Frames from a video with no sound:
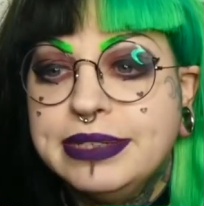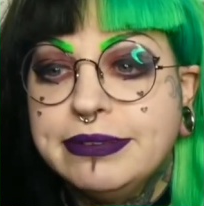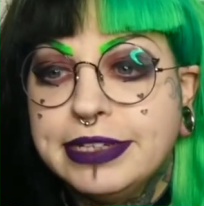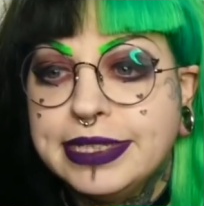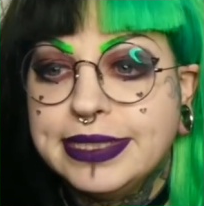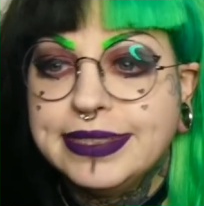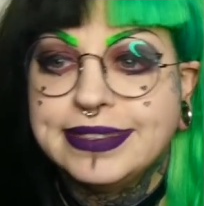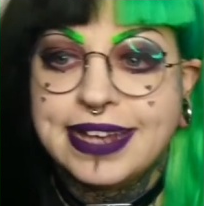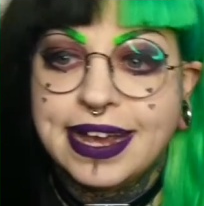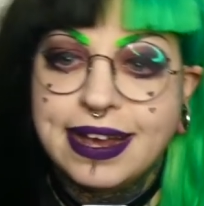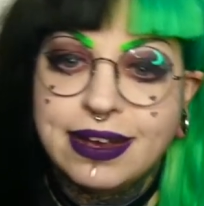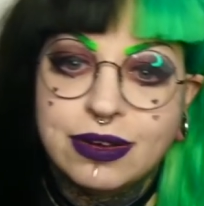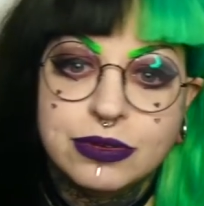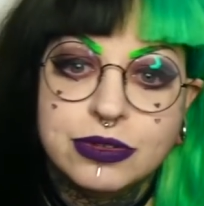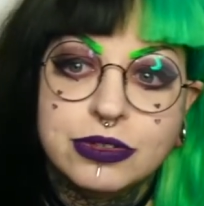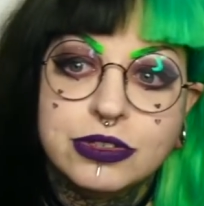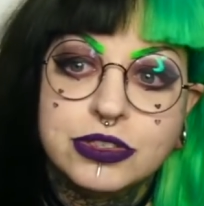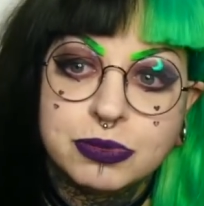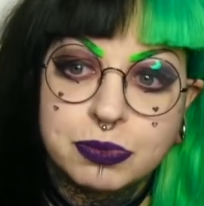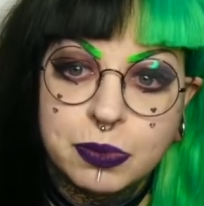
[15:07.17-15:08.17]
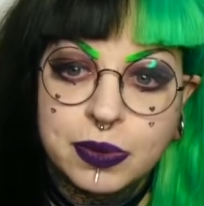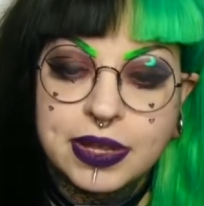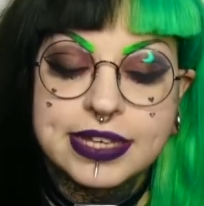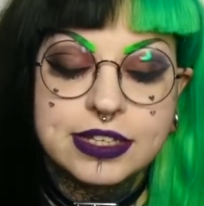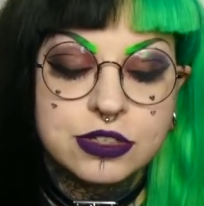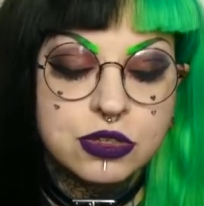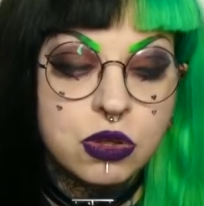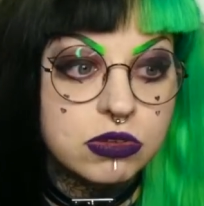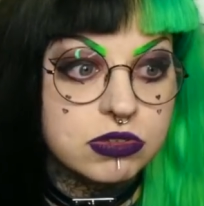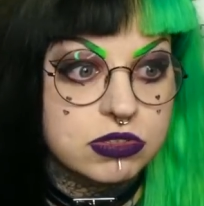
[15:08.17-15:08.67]
really down or
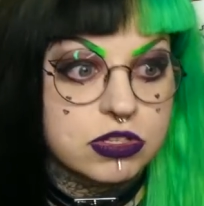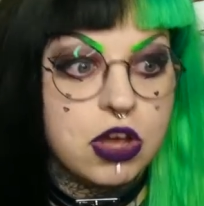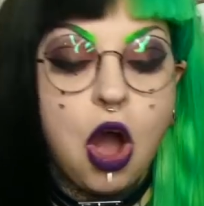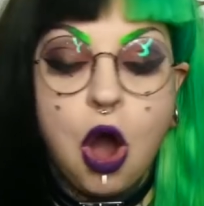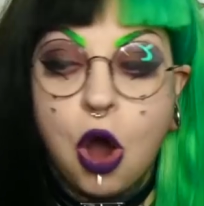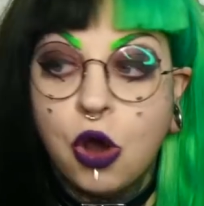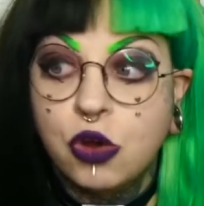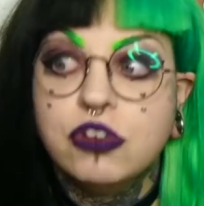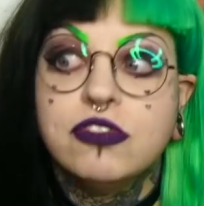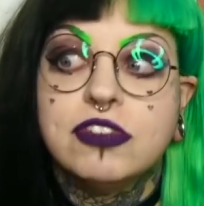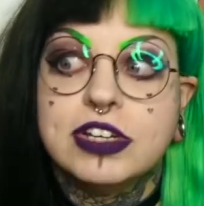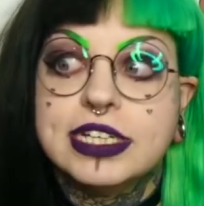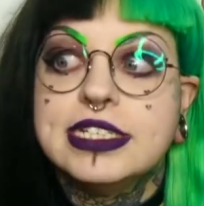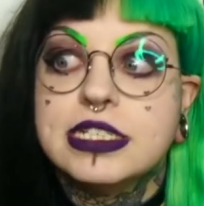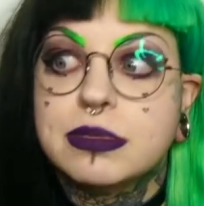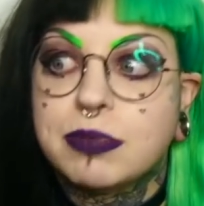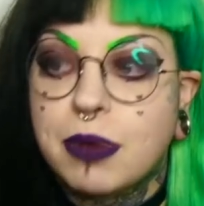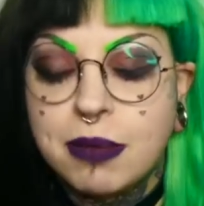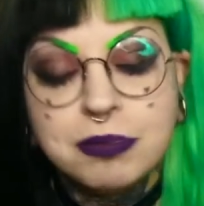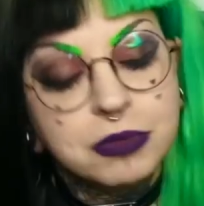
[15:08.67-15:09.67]
not overly depressed.